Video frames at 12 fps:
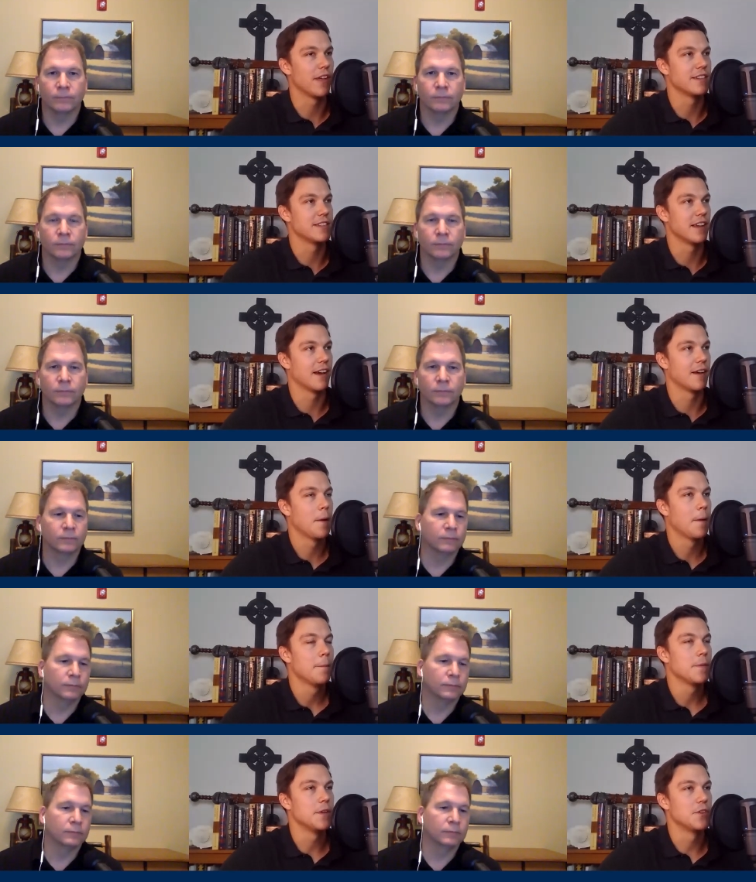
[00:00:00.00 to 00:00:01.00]
Speaker 1: that uh,
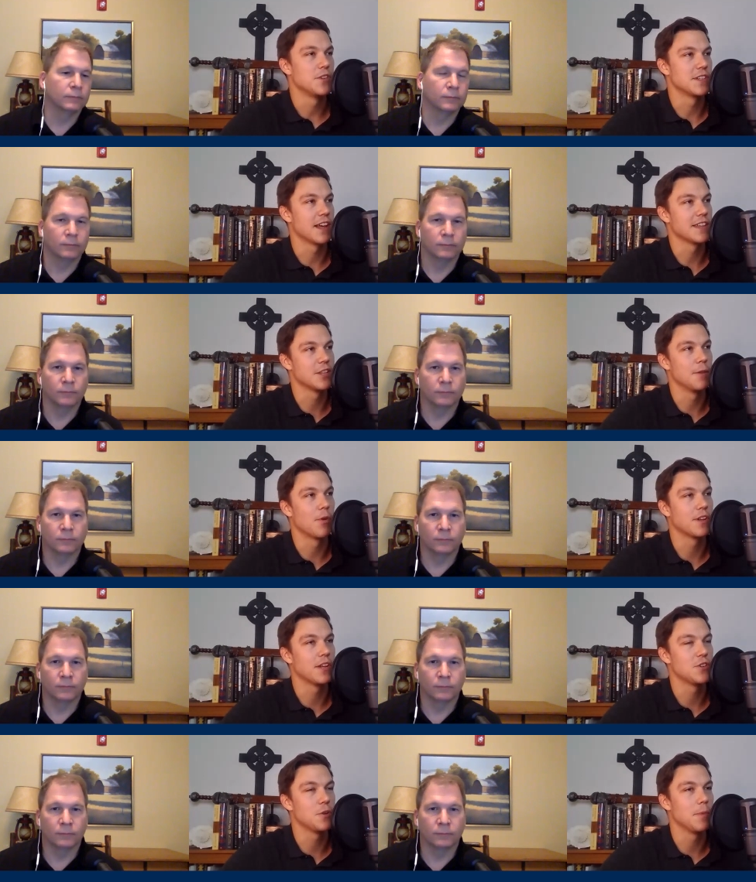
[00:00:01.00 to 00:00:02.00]
you know she's got to sell more
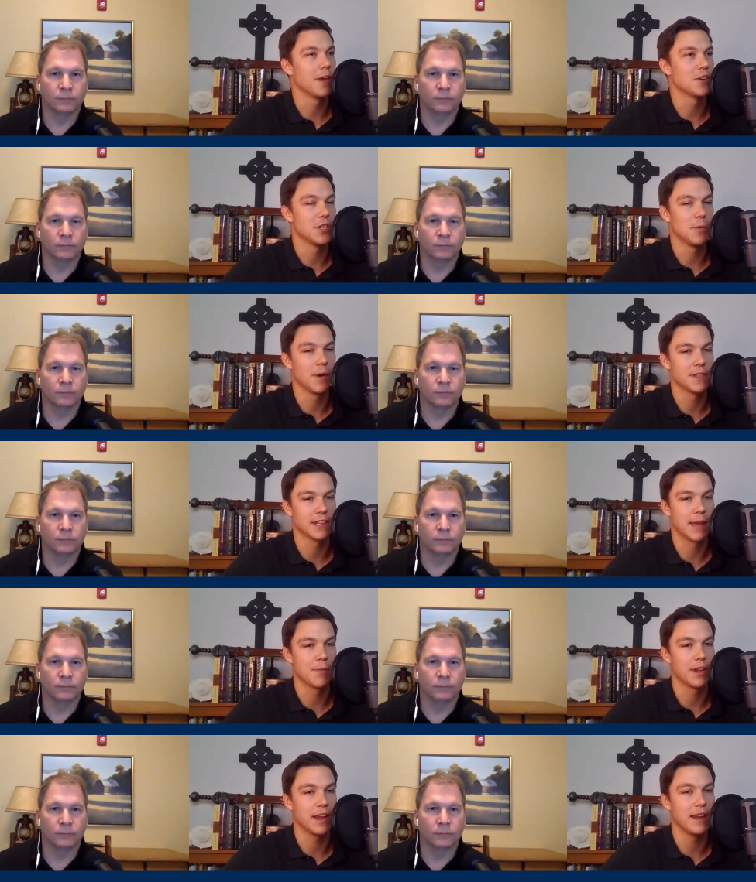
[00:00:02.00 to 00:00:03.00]
tissue because she wants a
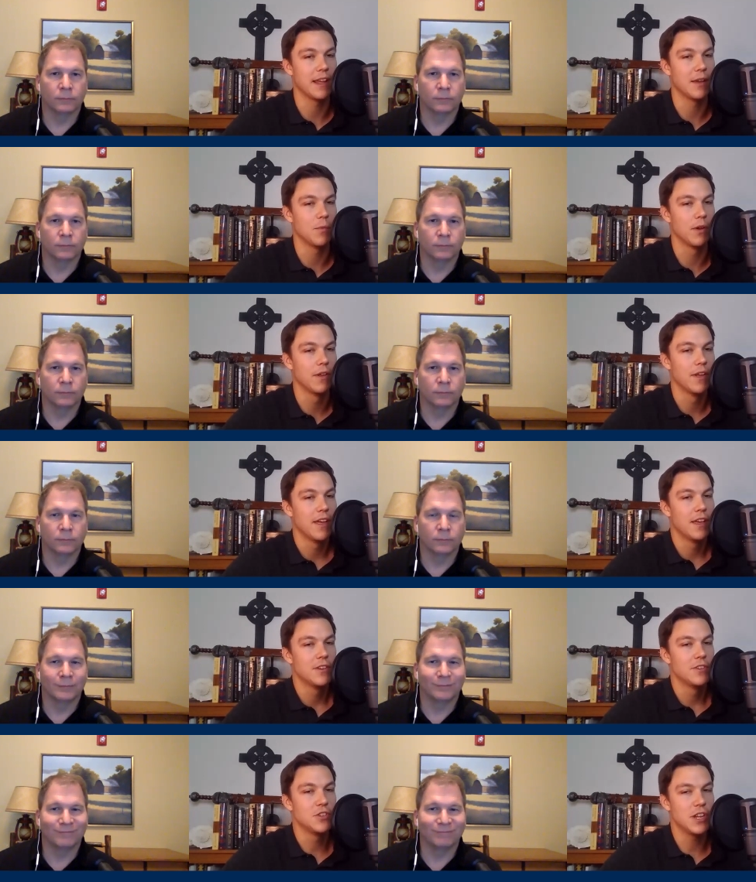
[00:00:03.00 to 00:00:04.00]
Lamborghini. Well,
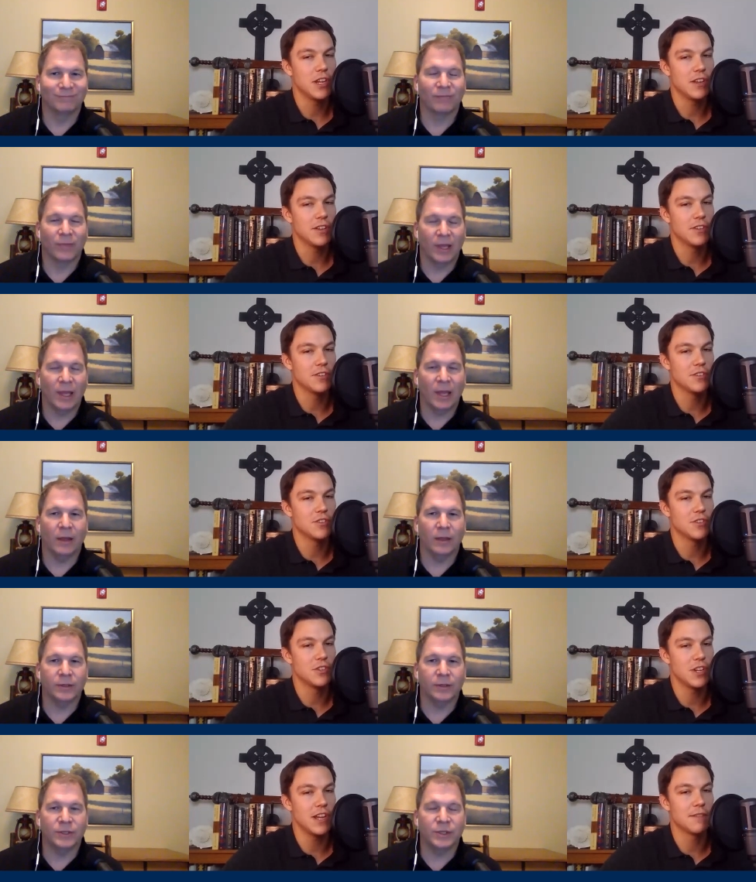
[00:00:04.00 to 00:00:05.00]
she yeah,
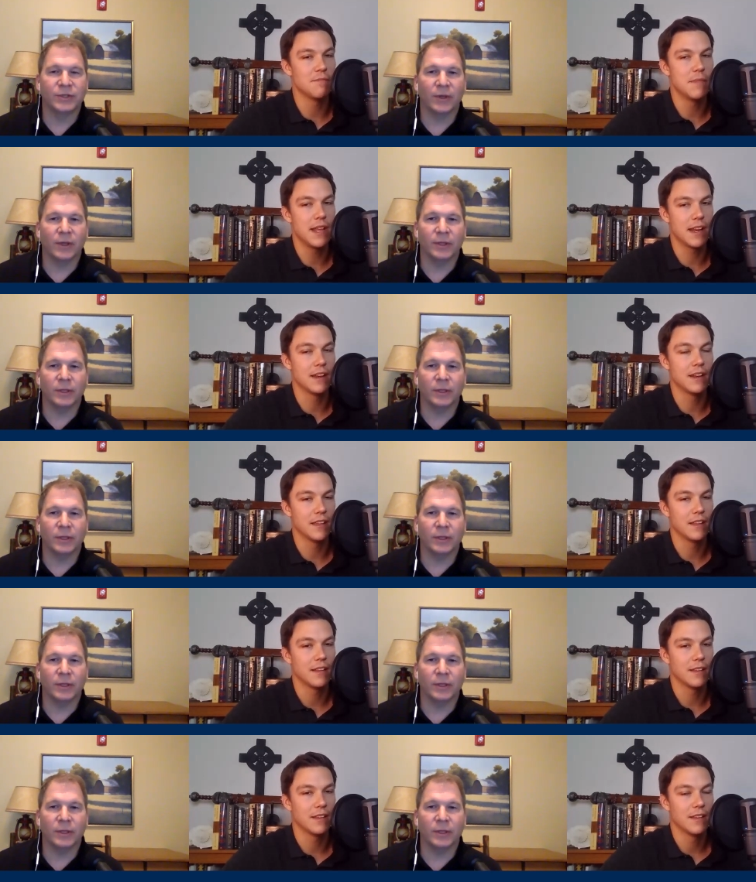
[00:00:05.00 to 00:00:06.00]
she's she admitted, a,
Speaker 2: the,
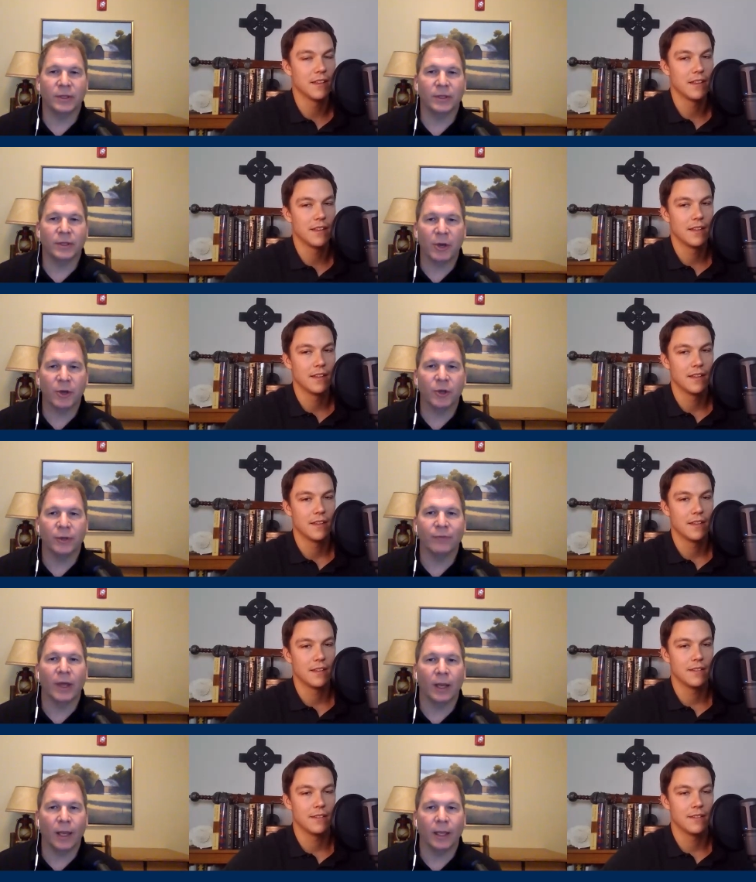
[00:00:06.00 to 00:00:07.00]
the, Planned Parenthood of
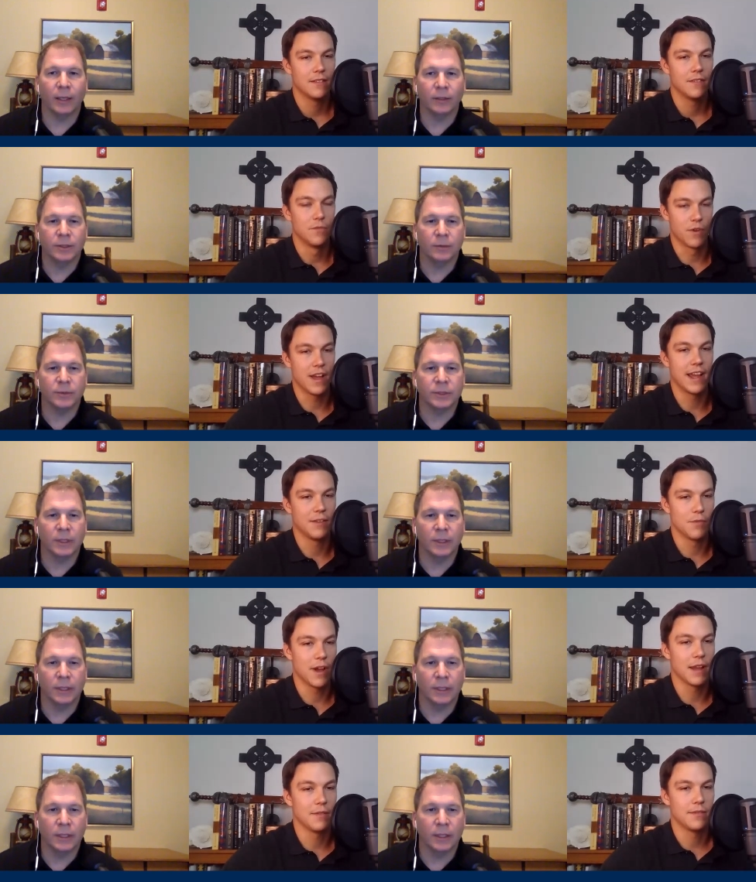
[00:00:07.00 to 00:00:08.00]
L.A. She was right, an,
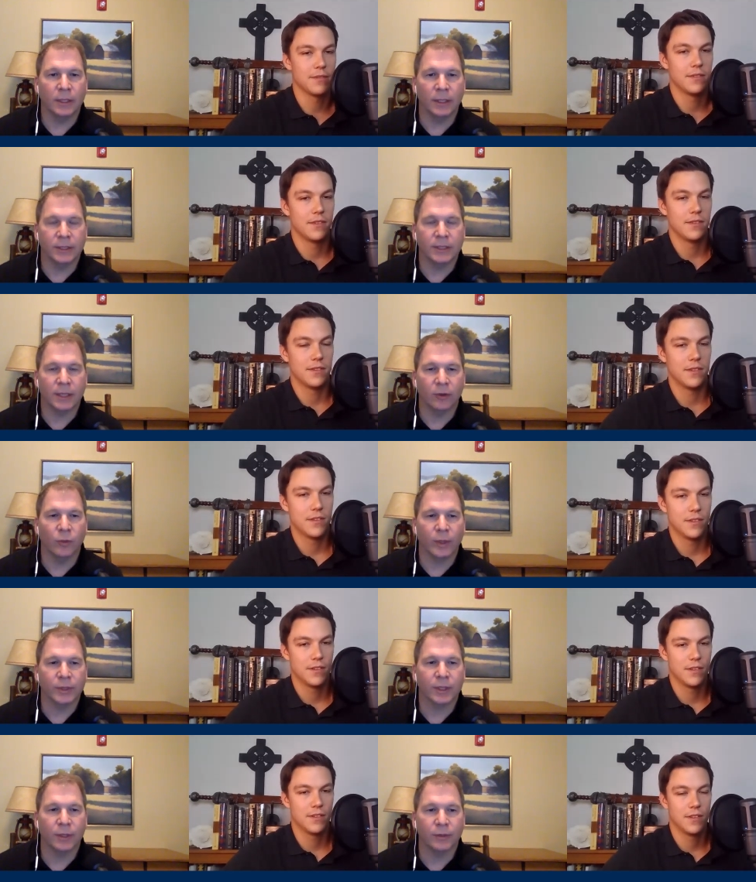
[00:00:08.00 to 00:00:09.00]
right, an
Speaker 1: exec on the
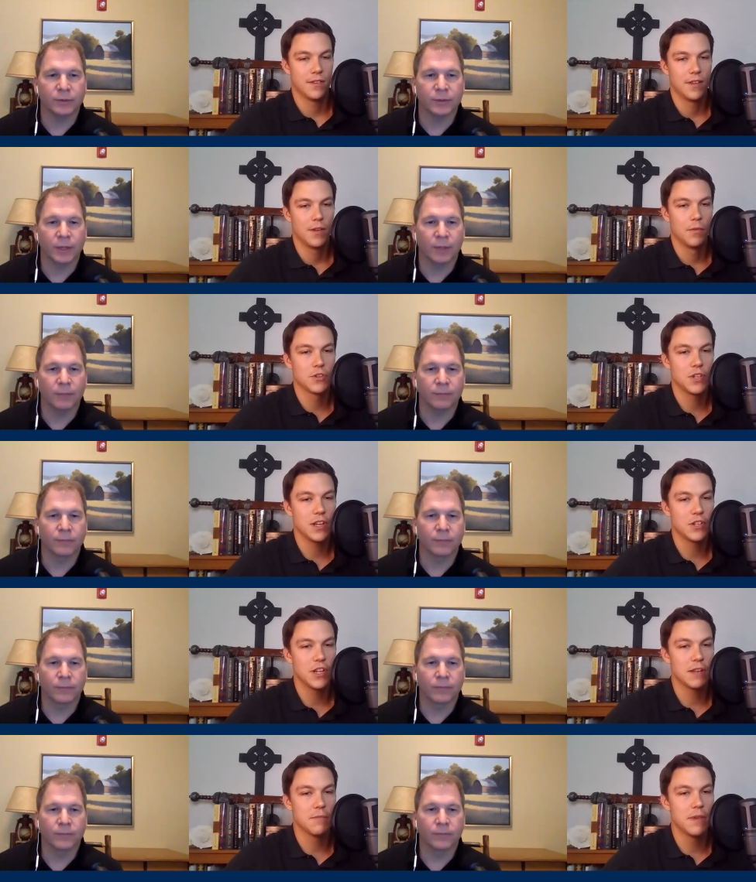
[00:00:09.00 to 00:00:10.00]
West Coast. Yep. Well, she
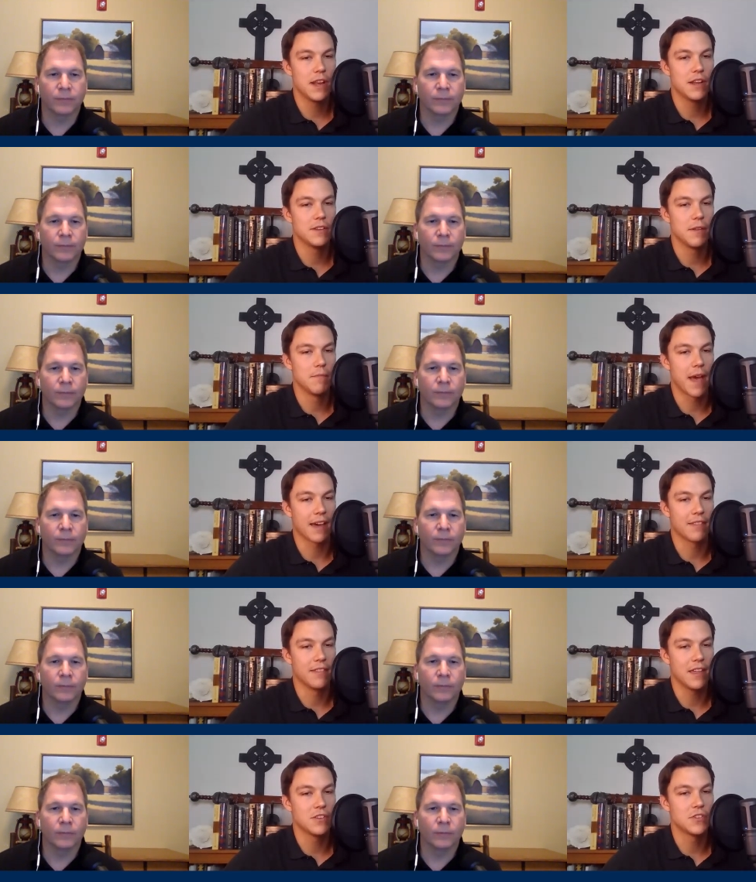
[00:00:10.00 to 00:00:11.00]
she admitted back
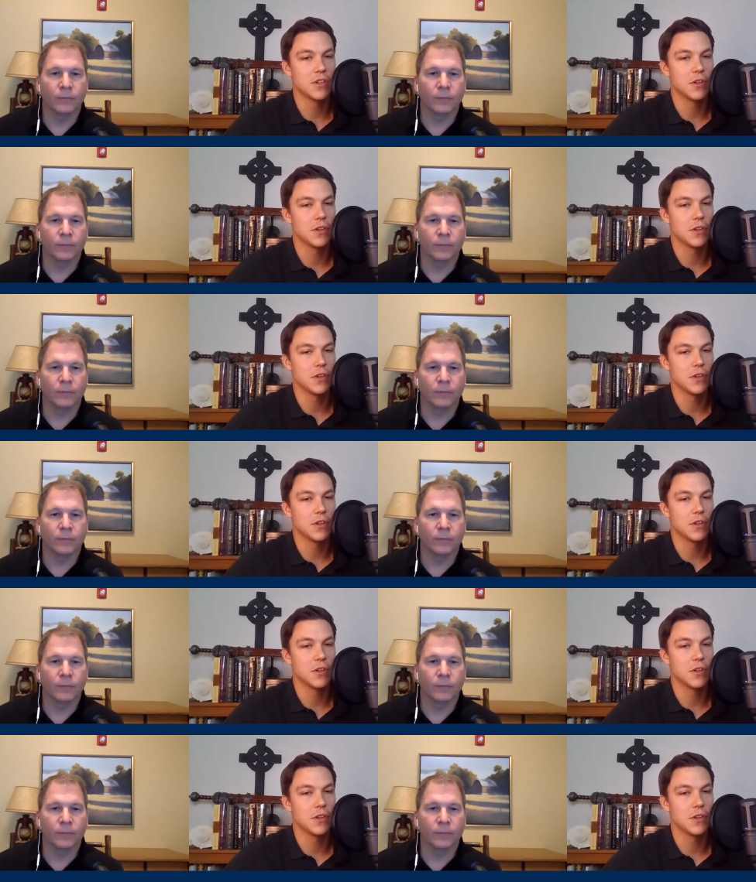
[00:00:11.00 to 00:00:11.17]
then to